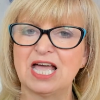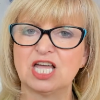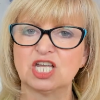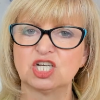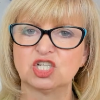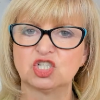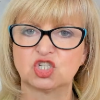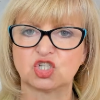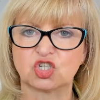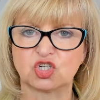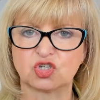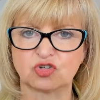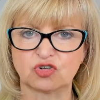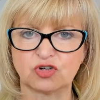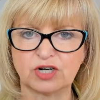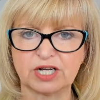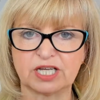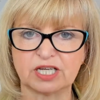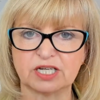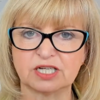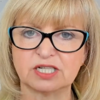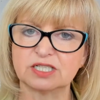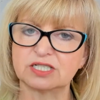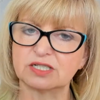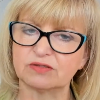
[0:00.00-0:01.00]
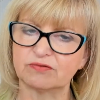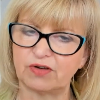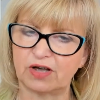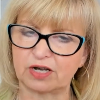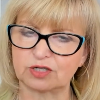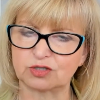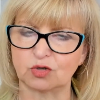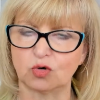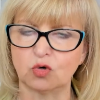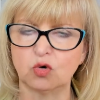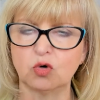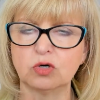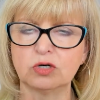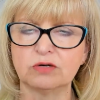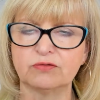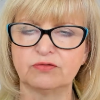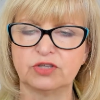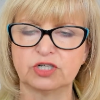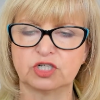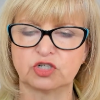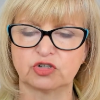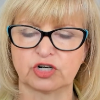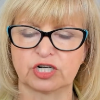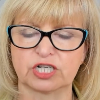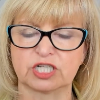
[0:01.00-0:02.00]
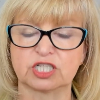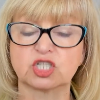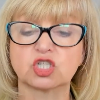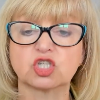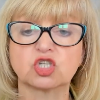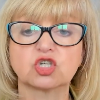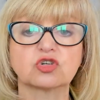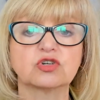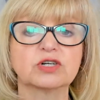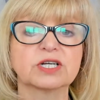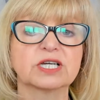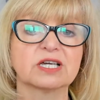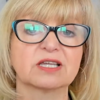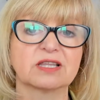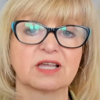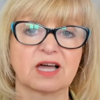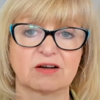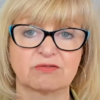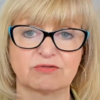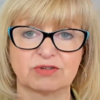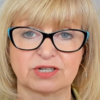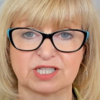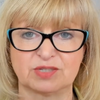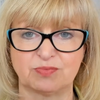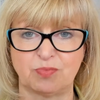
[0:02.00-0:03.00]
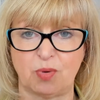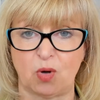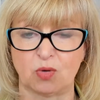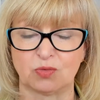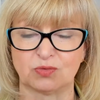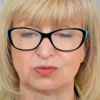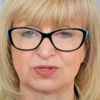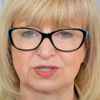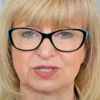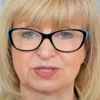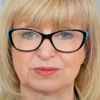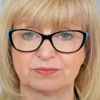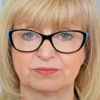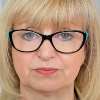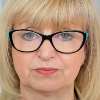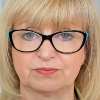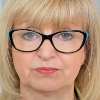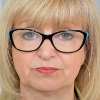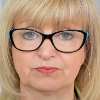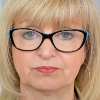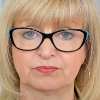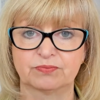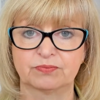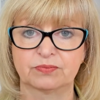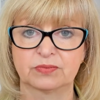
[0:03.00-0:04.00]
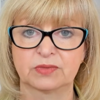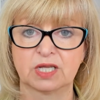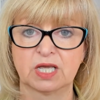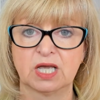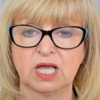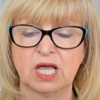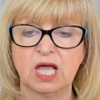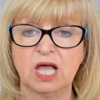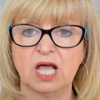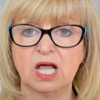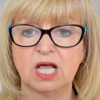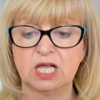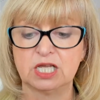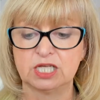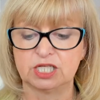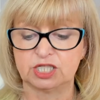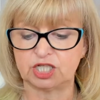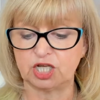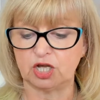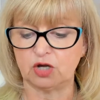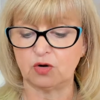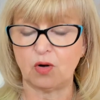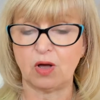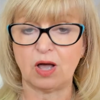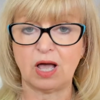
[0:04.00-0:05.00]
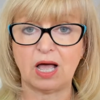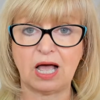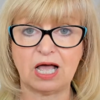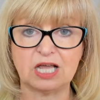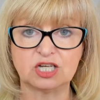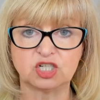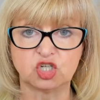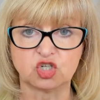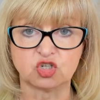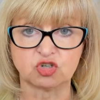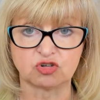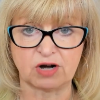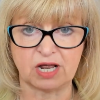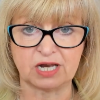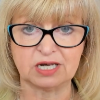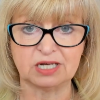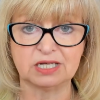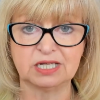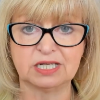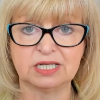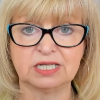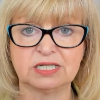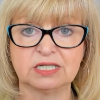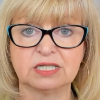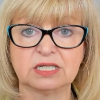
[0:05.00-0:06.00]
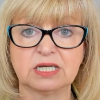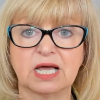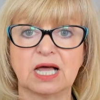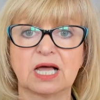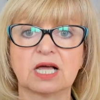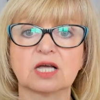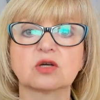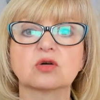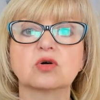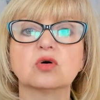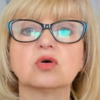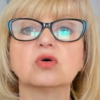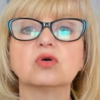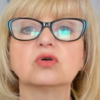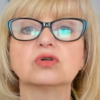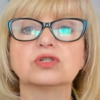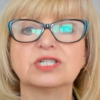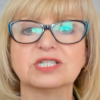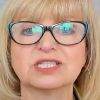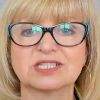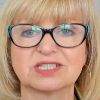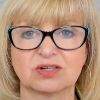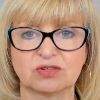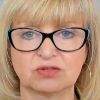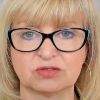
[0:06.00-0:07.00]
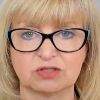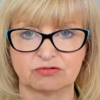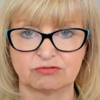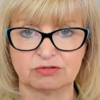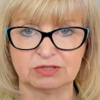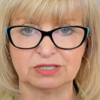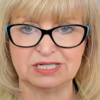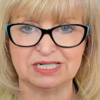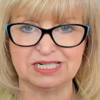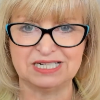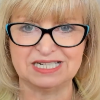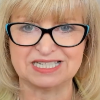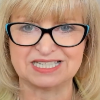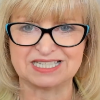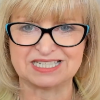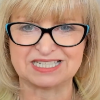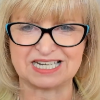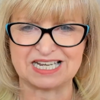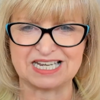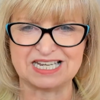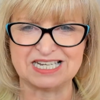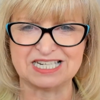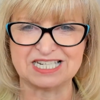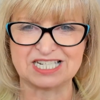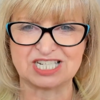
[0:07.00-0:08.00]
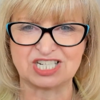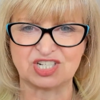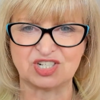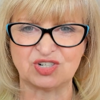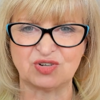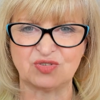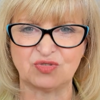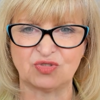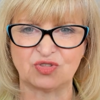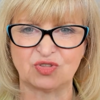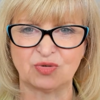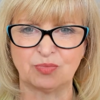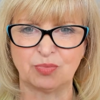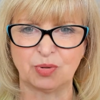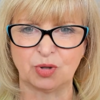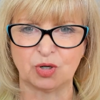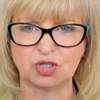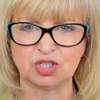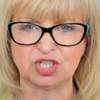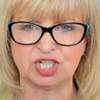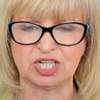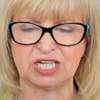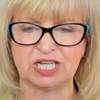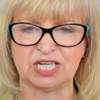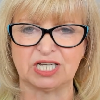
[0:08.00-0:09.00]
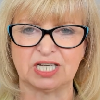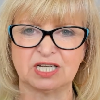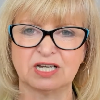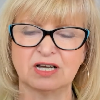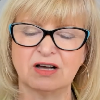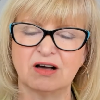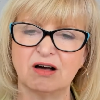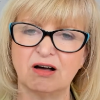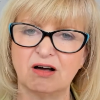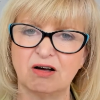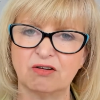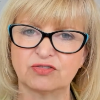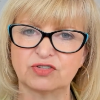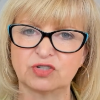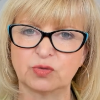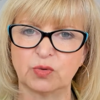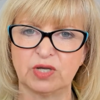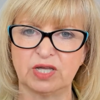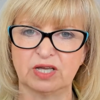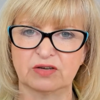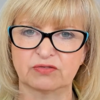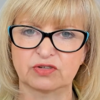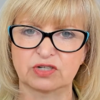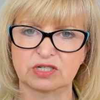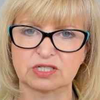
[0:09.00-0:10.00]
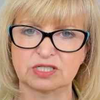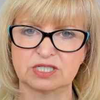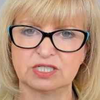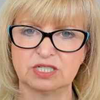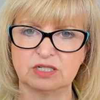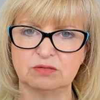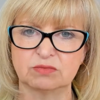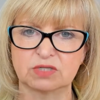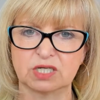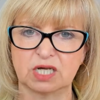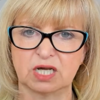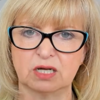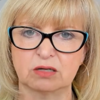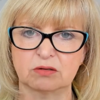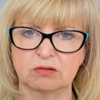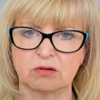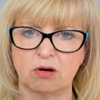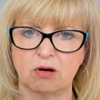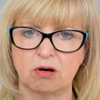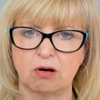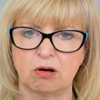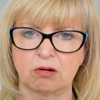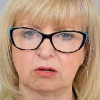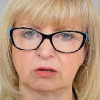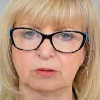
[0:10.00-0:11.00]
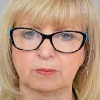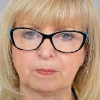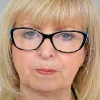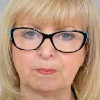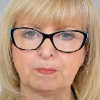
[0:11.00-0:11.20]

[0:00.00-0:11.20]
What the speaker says: triggered, in fact, all of the drinks trigger that response. So adrenaline and cortisol are released into the body after we have consumed alcohol.